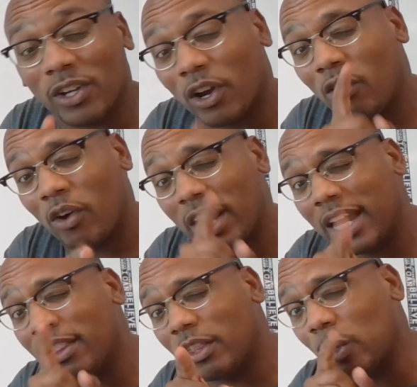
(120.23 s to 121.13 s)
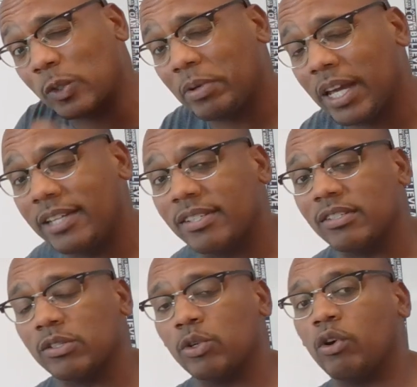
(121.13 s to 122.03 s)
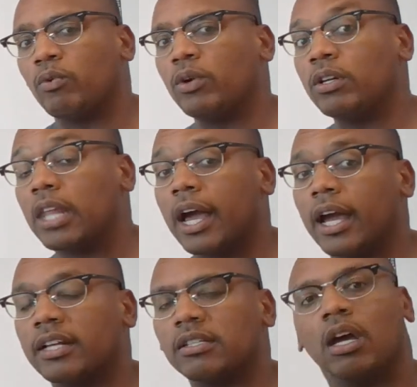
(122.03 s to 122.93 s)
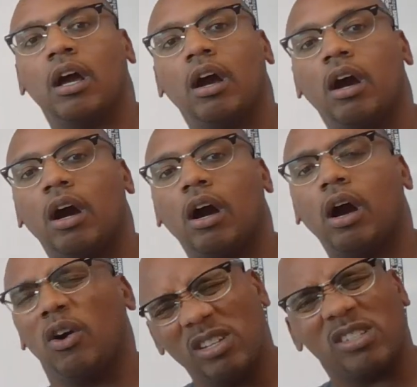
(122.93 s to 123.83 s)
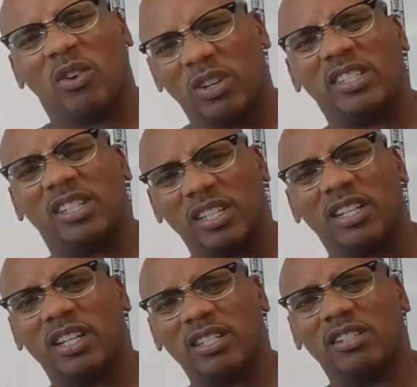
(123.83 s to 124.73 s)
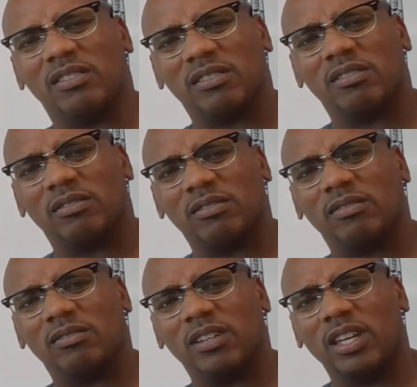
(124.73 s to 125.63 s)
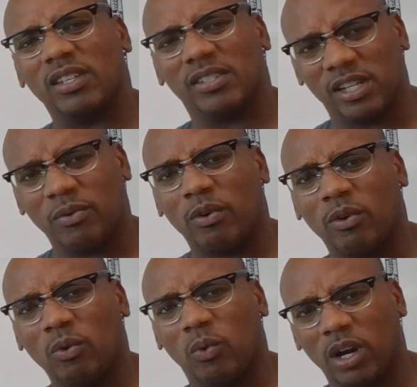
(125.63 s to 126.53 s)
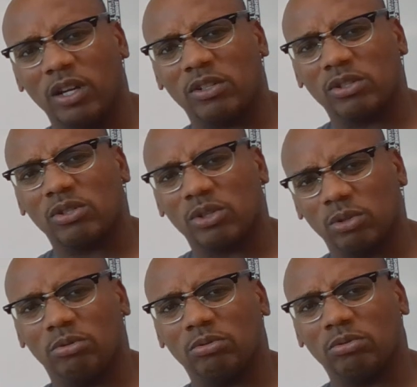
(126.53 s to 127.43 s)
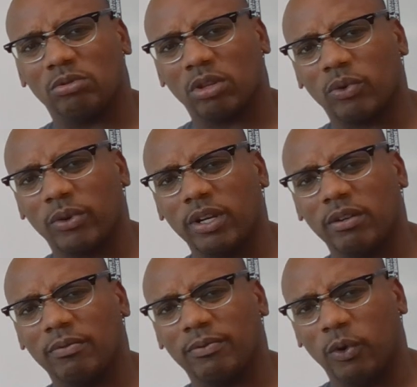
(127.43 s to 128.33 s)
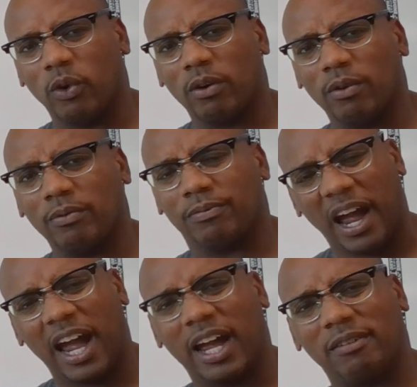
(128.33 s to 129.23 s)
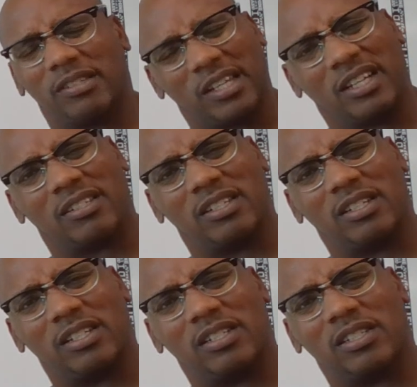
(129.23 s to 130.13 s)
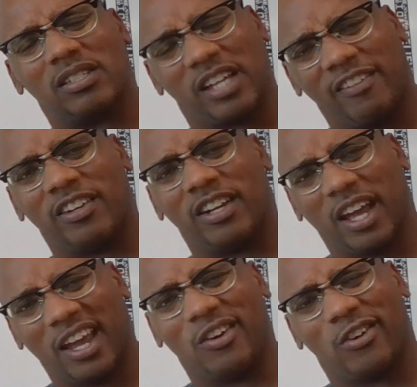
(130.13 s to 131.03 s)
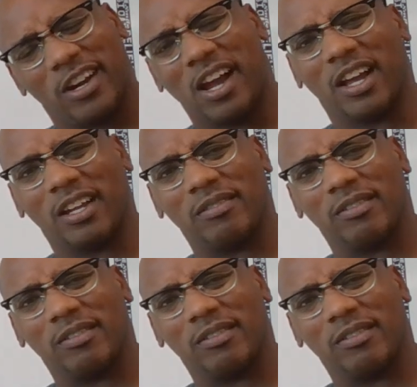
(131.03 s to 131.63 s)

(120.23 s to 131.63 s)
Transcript: are going in those places? You'll realize, oh, it's only 10 digits. Either 0, 1, 2, 3, 4, 5, 6, 7, 8, or 9.